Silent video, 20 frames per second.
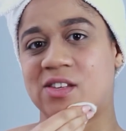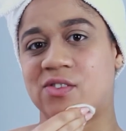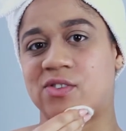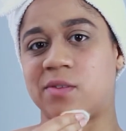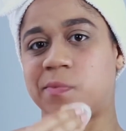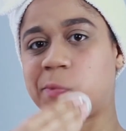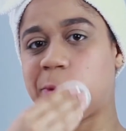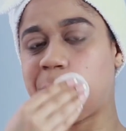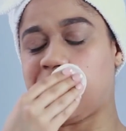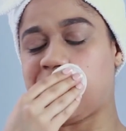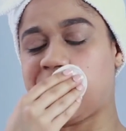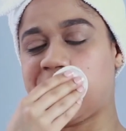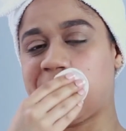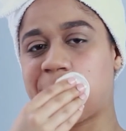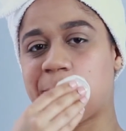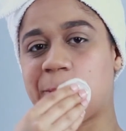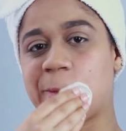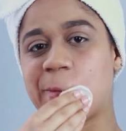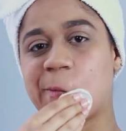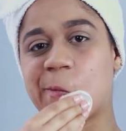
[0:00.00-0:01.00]
remove it
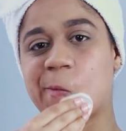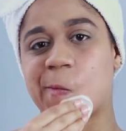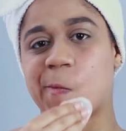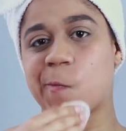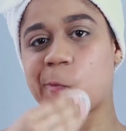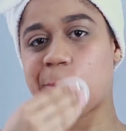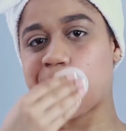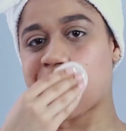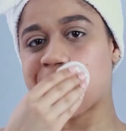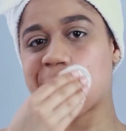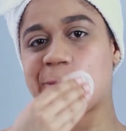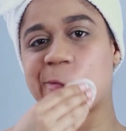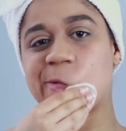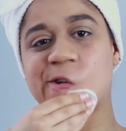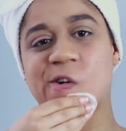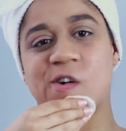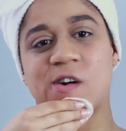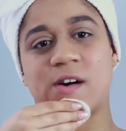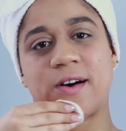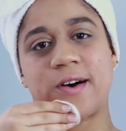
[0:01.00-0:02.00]

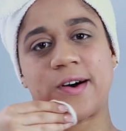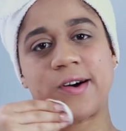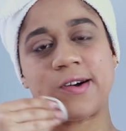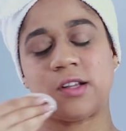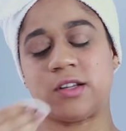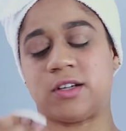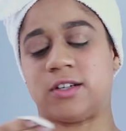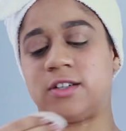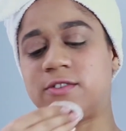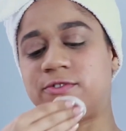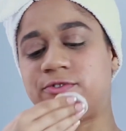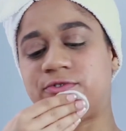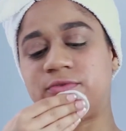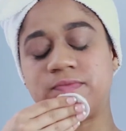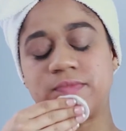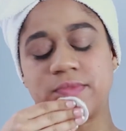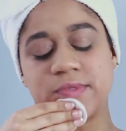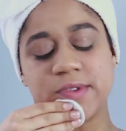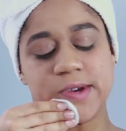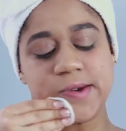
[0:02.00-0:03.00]
all off.
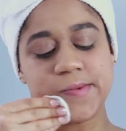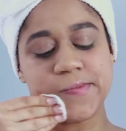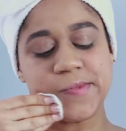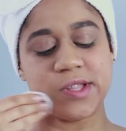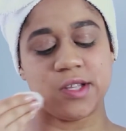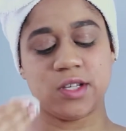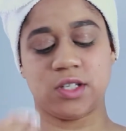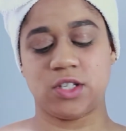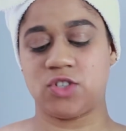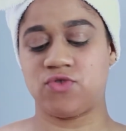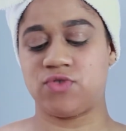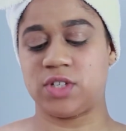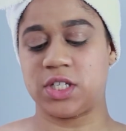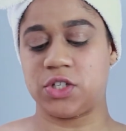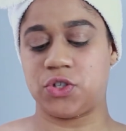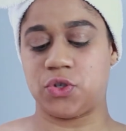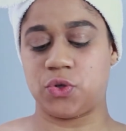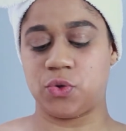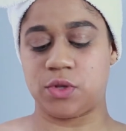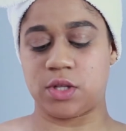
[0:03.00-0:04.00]
This is
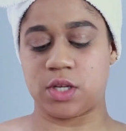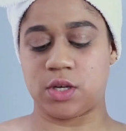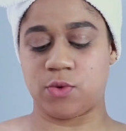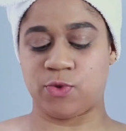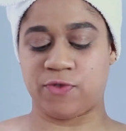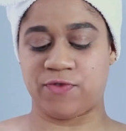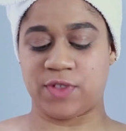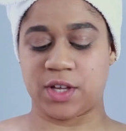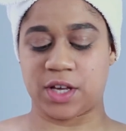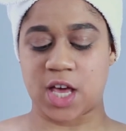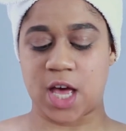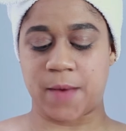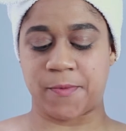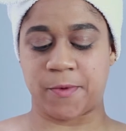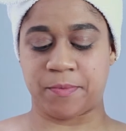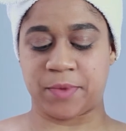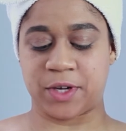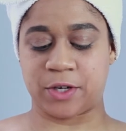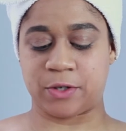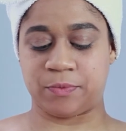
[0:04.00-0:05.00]
really soothing with the
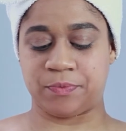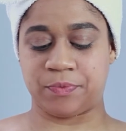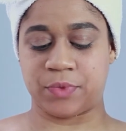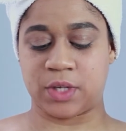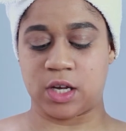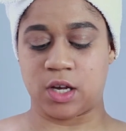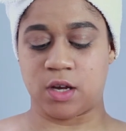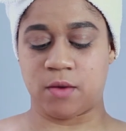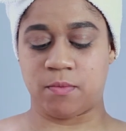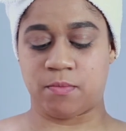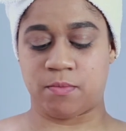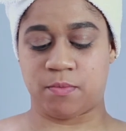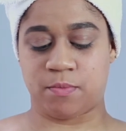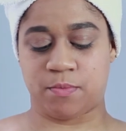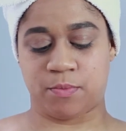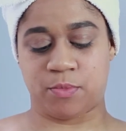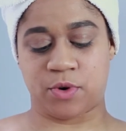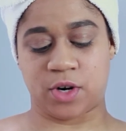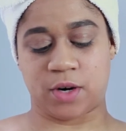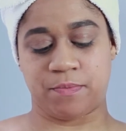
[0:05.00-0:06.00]
chamomile
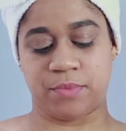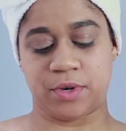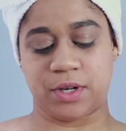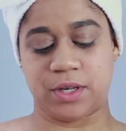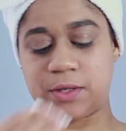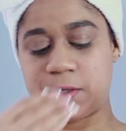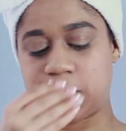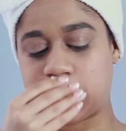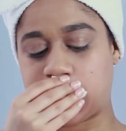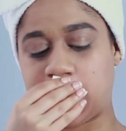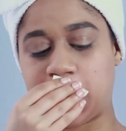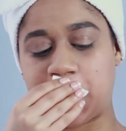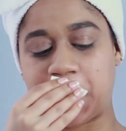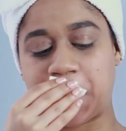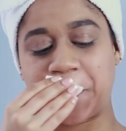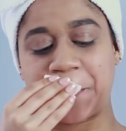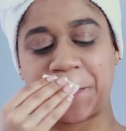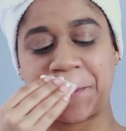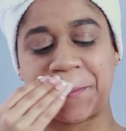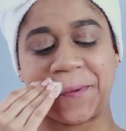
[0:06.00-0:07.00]
properties in it.
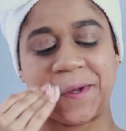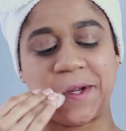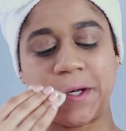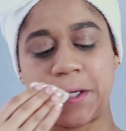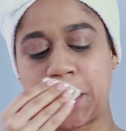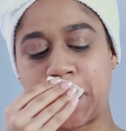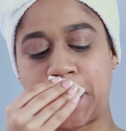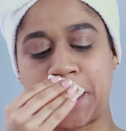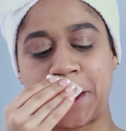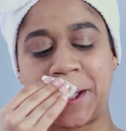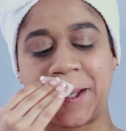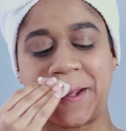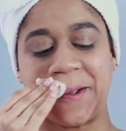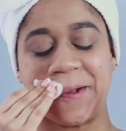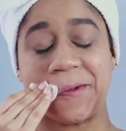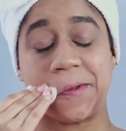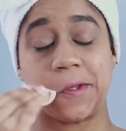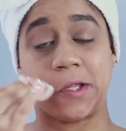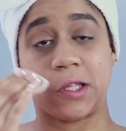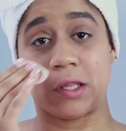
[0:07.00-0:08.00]
It's
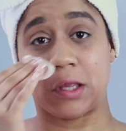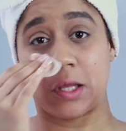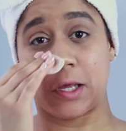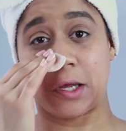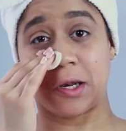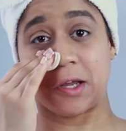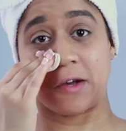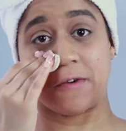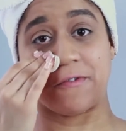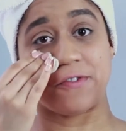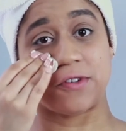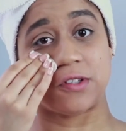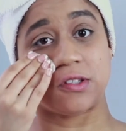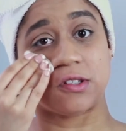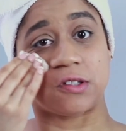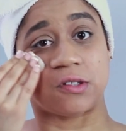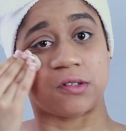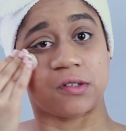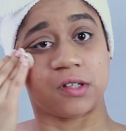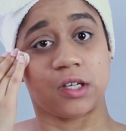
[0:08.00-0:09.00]
delicate enough,
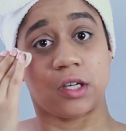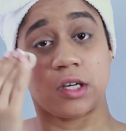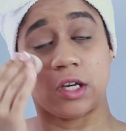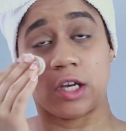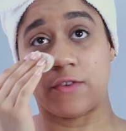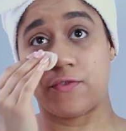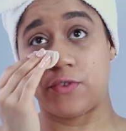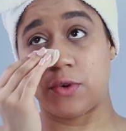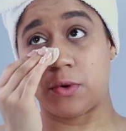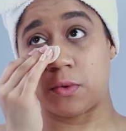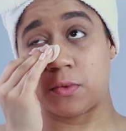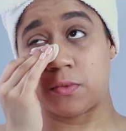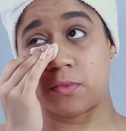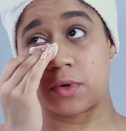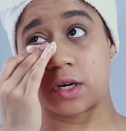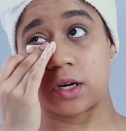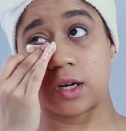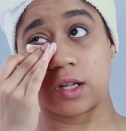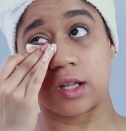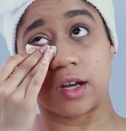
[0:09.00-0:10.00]
so if you
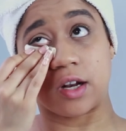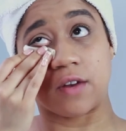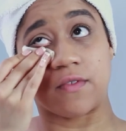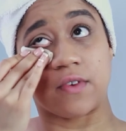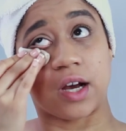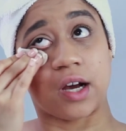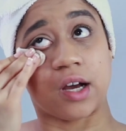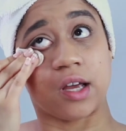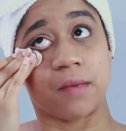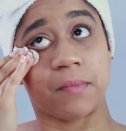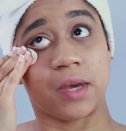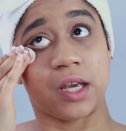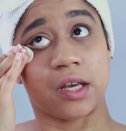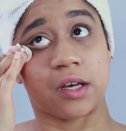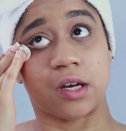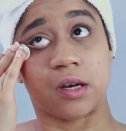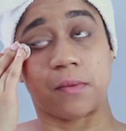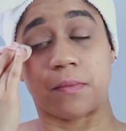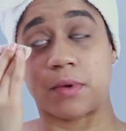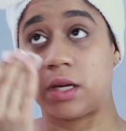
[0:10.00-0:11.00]
wear a lot of eye
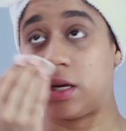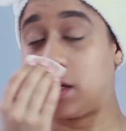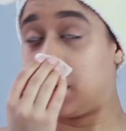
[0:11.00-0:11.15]
makeup,